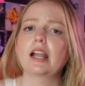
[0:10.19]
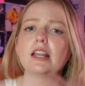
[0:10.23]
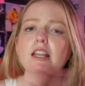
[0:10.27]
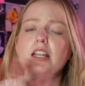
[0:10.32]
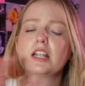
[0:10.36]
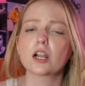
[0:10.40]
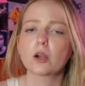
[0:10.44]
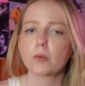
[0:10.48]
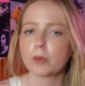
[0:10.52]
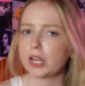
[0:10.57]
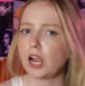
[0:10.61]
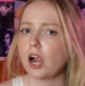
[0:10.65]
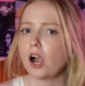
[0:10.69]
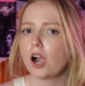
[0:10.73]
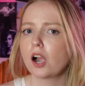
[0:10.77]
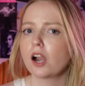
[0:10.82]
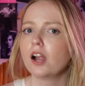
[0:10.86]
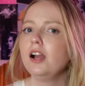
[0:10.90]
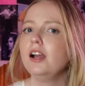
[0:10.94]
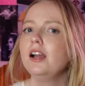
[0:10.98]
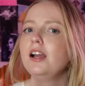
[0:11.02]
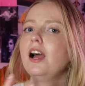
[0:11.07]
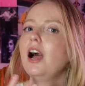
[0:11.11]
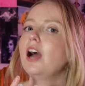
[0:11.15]
And here we are,
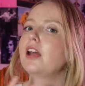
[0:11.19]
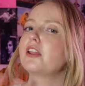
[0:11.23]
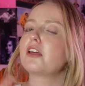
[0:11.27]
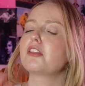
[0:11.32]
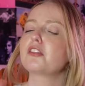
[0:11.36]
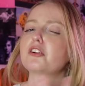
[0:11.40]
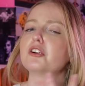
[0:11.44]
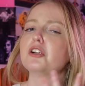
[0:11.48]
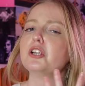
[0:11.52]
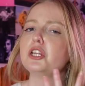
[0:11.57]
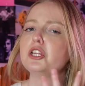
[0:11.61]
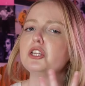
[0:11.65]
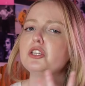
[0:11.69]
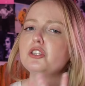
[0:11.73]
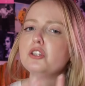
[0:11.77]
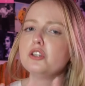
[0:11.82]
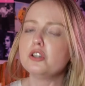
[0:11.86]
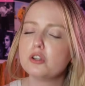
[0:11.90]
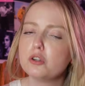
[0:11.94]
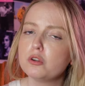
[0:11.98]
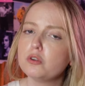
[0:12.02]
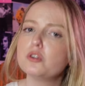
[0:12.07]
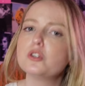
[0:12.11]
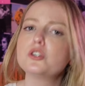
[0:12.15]
another
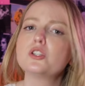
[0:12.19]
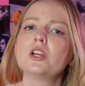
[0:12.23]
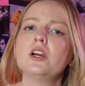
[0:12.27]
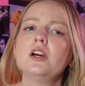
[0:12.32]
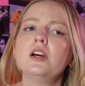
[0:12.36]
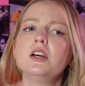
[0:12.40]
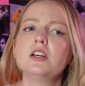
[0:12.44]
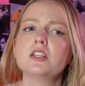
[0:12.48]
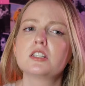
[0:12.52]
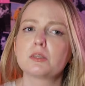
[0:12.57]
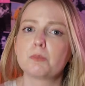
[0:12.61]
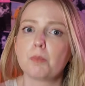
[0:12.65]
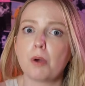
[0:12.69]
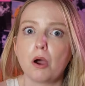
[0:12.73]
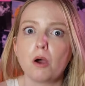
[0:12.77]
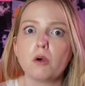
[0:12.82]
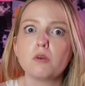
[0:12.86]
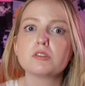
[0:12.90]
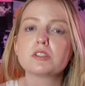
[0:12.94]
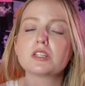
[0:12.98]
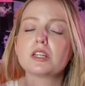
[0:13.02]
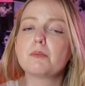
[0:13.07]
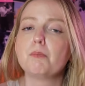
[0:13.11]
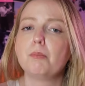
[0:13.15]
huge
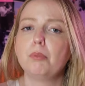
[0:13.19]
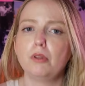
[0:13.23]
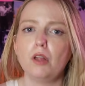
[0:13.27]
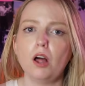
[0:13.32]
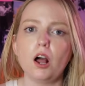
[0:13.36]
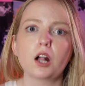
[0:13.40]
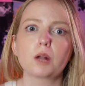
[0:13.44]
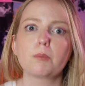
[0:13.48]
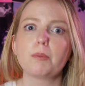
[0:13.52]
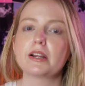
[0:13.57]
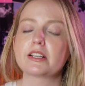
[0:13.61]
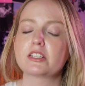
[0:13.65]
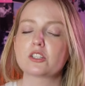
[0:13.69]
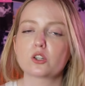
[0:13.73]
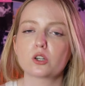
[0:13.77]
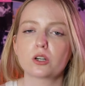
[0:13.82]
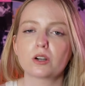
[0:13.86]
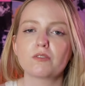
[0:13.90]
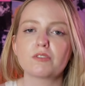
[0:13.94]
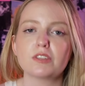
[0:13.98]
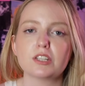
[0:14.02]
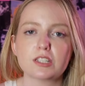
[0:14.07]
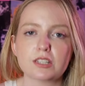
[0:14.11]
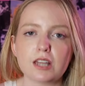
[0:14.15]
supposed blockbuster
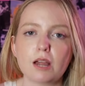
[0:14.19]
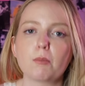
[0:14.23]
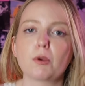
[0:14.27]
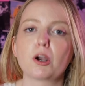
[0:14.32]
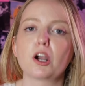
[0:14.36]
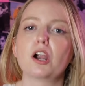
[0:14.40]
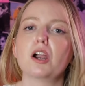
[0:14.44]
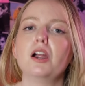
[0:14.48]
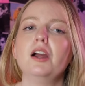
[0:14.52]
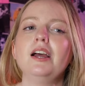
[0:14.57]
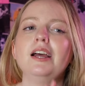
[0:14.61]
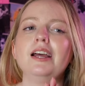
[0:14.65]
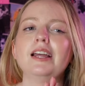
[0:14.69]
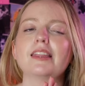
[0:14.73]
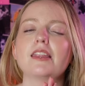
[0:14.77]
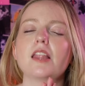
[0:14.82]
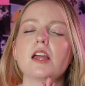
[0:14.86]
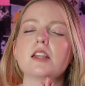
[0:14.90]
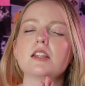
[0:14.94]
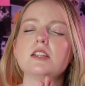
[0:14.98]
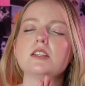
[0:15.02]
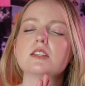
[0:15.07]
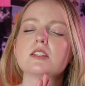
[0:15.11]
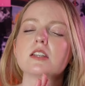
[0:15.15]
of the summer
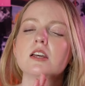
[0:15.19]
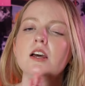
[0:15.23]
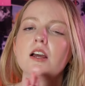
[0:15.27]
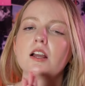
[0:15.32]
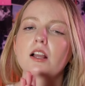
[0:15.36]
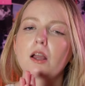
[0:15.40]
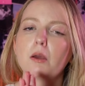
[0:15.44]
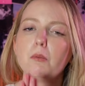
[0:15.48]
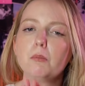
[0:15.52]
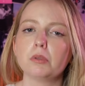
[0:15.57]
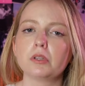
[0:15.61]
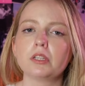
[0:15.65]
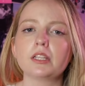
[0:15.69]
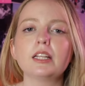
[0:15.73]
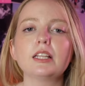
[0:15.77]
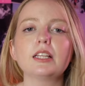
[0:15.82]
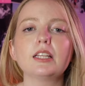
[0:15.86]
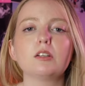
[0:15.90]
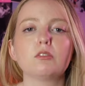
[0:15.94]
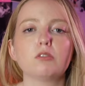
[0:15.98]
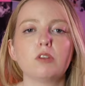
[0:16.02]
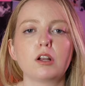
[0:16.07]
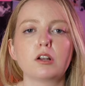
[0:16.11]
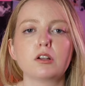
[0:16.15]
that is
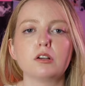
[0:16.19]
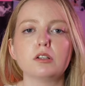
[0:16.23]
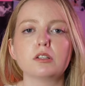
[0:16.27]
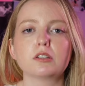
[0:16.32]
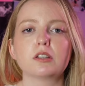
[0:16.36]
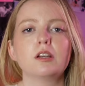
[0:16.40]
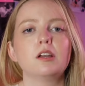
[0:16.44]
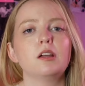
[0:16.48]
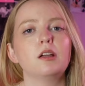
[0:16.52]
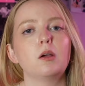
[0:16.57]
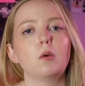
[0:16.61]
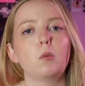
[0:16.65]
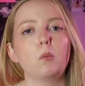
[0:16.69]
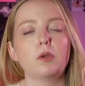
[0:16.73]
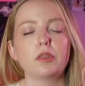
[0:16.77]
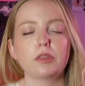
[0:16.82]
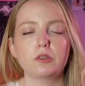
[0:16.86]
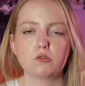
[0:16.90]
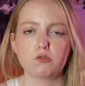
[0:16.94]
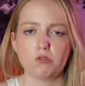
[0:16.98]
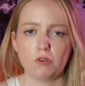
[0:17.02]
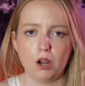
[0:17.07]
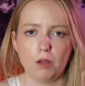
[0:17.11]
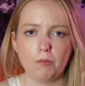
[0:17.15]
completely riddled
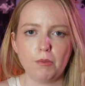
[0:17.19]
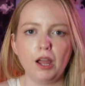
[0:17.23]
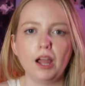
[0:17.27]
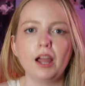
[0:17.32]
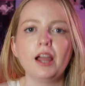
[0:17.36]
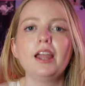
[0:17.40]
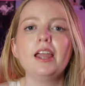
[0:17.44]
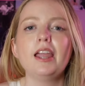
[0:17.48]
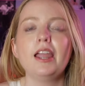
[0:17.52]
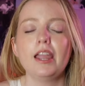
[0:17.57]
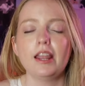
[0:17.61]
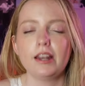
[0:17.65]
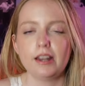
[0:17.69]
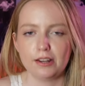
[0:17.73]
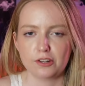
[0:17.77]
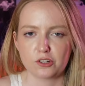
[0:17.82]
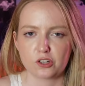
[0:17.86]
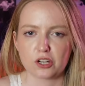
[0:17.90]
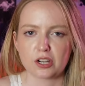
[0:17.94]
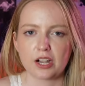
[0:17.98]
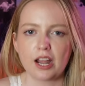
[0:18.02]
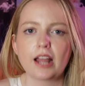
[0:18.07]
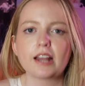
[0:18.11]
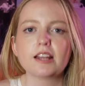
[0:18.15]
with drama and
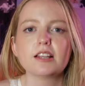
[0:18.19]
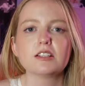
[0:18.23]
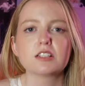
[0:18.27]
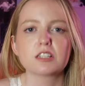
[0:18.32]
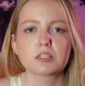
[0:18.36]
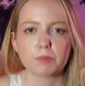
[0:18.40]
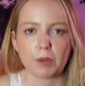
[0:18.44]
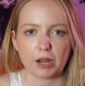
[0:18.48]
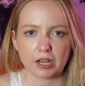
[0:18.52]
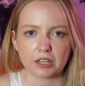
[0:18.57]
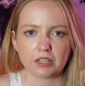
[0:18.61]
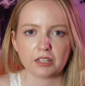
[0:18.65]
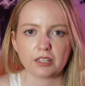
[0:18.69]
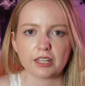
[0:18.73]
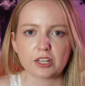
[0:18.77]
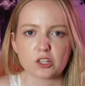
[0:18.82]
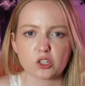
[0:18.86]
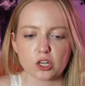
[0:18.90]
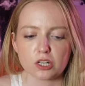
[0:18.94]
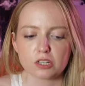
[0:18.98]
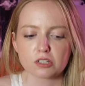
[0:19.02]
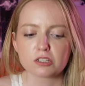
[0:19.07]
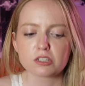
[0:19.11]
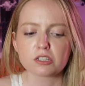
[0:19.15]
internet
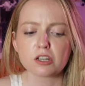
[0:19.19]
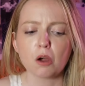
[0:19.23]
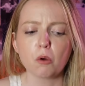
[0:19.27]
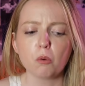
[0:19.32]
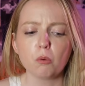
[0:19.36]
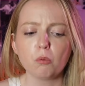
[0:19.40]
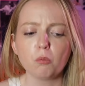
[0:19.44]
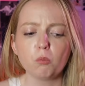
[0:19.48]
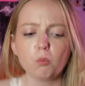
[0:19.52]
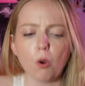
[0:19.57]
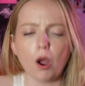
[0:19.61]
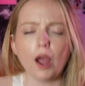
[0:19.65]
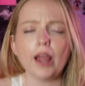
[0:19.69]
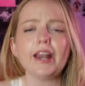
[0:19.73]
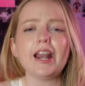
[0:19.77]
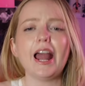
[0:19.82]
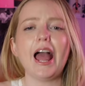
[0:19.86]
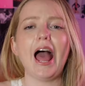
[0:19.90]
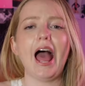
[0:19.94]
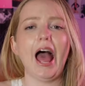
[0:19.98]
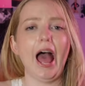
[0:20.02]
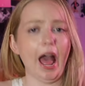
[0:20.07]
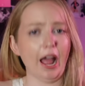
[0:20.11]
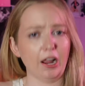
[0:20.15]
speculation. So what
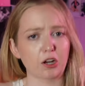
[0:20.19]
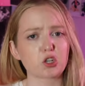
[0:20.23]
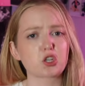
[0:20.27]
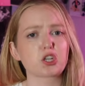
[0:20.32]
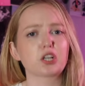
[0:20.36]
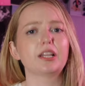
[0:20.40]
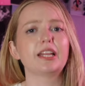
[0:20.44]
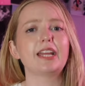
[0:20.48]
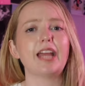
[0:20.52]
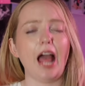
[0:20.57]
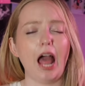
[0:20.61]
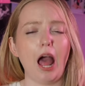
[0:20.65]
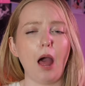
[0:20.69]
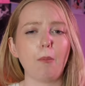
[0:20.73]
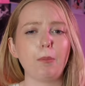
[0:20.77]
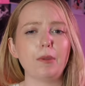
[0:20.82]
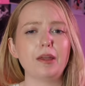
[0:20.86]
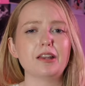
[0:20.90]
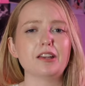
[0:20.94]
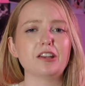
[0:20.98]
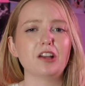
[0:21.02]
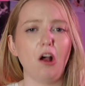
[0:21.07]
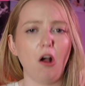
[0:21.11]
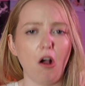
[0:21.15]
actually
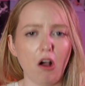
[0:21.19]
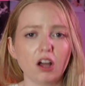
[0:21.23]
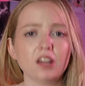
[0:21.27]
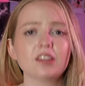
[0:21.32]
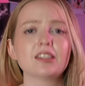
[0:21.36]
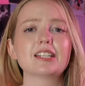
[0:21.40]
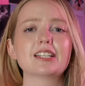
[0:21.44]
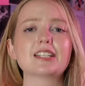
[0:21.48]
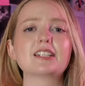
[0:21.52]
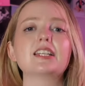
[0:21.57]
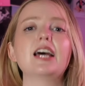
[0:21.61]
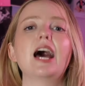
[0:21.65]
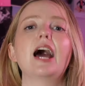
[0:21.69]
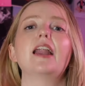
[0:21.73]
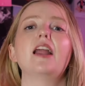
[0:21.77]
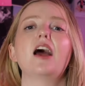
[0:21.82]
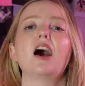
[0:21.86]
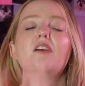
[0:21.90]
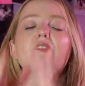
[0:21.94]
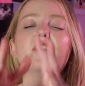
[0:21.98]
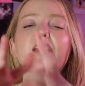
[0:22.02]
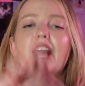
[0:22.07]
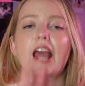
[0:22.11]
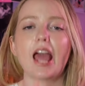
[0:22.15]
happened on the set
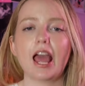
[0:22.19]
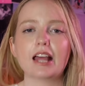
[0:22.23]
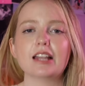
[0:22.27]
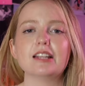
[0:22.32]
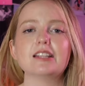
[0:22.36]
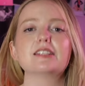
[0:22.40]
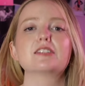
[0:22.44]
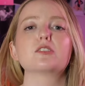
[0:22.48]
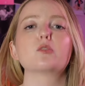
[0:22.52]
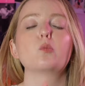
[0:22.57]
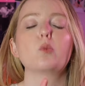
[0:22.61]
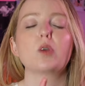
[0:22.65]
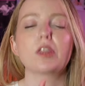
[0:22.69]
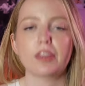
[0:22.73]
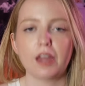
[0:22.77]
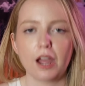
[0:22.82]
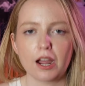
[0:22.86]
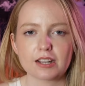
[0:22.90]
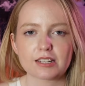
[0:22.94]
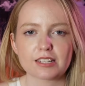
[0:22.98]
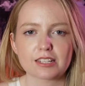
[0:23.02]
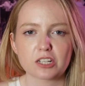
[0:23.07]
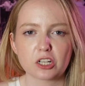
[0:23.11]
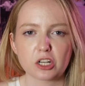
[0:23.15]
of It Ends With
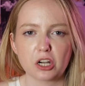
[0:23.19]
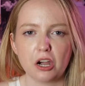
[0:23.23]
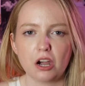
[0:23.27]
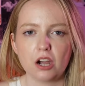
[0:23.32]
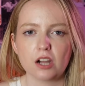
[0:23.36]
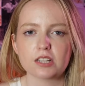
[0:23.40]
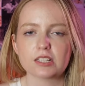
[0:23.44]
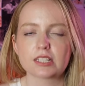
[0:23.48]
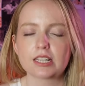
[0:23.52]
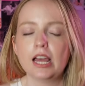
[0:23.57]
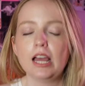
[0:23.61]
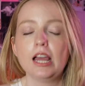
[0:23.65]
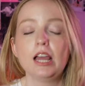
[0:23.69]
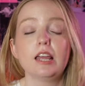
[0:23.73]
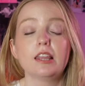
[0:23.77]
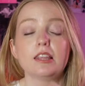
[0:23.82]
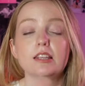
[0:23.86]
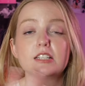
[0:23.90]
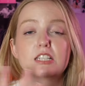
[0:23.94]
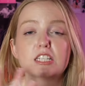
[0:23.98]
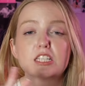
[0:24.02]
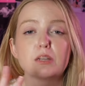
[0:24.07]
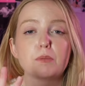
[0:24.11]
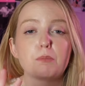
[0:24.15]
Us to cause
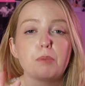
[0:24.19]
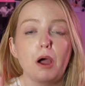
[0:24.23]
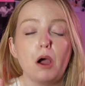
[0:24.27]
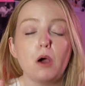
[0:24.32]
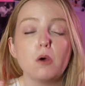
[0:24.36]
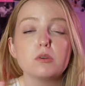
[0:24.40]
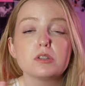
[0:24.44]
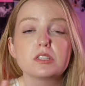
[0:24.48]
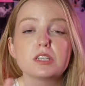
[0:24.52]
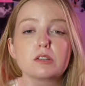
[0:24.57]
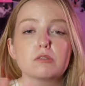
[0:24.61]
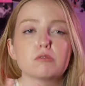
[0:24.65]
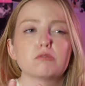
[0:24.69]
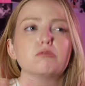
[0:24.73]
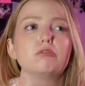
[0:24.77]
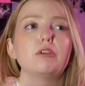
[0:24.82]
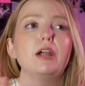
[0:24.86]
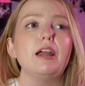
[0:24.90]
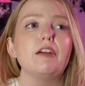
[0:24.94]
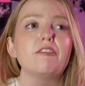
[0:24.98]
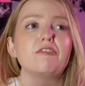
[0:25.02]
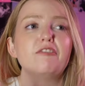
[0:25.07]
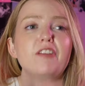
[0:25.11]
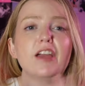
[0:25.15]
this supposed
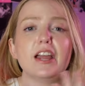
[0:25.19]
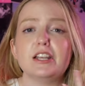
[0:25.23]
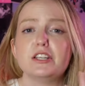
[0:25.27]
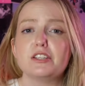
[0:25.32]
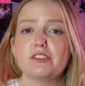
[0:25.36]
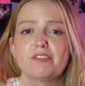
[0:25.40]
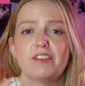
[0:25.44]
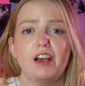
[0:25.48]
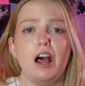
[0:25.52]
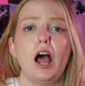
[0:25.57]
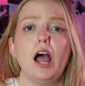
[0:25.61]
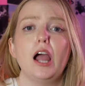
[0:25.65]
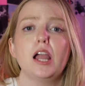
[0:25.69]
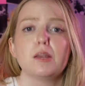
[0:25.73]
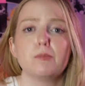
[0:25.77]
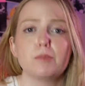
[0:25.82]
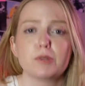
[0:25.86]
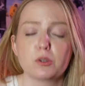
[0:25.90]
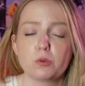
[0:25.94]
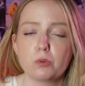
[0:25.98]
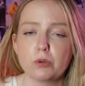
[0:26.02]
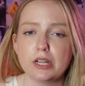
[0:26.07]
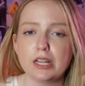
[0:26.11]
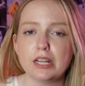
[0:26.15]
rift and divide
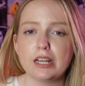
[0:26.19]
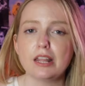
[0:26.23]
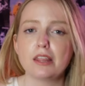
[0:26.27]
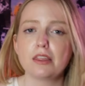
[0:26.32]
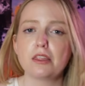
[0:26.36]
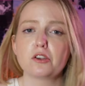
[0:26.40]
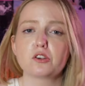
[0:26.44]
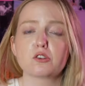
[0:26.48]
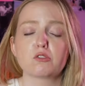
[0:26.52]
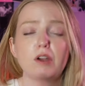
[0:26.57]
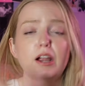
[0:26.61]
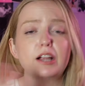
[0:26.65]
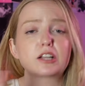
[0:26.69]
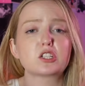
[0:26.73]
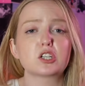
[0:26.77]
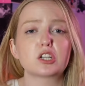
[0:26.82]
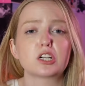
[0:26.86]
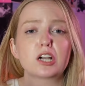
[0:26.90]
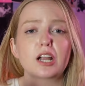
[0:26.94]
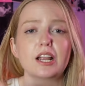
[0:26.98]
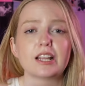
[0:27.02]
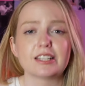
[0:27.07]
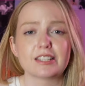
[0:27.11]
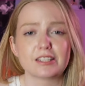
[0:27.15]
between the
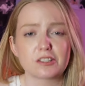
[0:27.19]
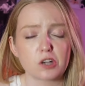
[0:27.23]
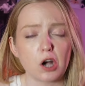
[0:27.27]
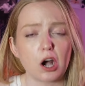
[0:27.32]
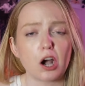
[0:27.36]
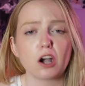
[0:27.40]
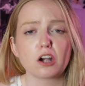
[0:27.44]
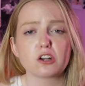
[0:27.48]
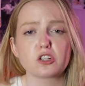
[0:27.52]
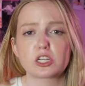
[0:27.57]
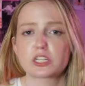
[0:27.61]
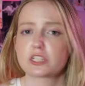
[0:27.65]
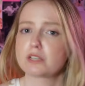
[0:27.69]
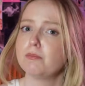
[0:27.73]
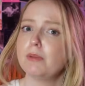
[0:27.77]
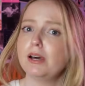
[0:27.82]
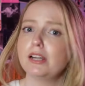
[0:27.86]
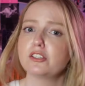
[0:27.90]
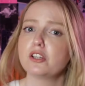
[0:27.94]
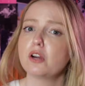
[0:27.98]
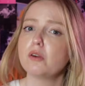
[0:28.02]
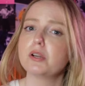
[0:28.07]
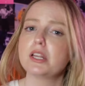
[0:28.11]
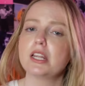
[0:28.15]
director and star, Justin
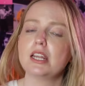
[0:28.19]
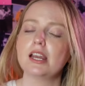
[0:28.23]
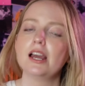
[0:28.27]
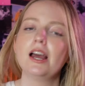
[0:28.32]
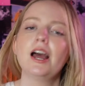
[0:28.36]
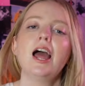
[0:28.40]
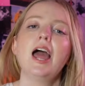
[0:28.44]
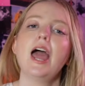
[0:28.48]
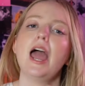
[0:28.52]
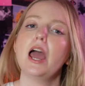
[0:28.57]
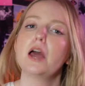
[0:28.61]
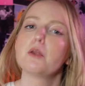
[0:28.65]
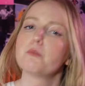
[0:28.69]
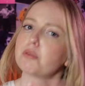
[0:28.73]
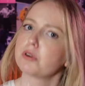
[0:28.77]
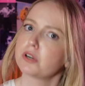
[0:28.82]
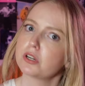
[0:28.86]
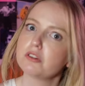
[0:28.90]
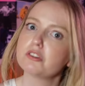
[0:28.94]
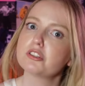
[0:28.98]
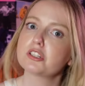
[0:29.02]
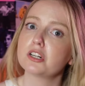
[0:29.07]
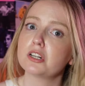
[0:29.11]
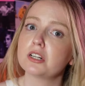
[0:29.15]
Baldoni, and
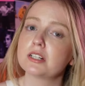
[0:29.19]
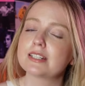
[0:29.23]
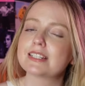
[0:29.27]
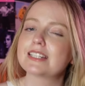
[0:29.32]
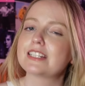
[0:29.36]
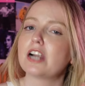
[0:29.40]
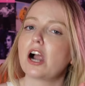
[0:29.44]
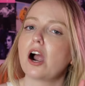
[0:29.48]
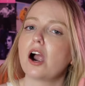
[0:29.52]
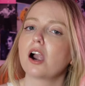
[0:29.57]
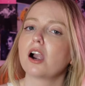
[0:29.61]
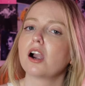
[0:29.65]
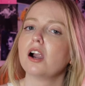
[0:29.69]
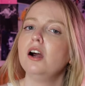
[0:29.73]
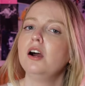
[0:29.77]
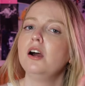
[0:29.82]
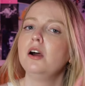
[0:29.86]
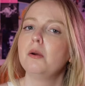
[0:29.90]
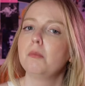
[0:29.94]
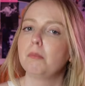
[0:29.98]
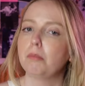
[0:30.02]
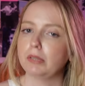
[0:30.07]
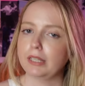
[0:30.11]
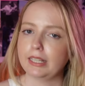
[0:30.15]
producer and star,
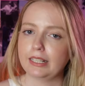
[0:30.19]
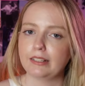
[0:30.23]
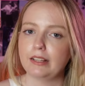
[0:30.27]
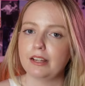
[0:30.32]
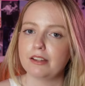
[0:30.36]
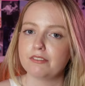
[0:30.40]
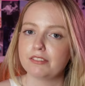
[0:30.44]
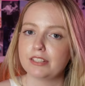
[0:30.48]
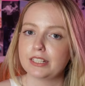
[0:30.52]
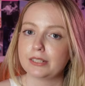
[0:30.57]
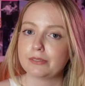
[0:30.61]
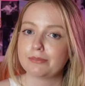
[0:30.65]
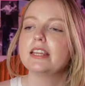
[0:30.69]
Blake Lively?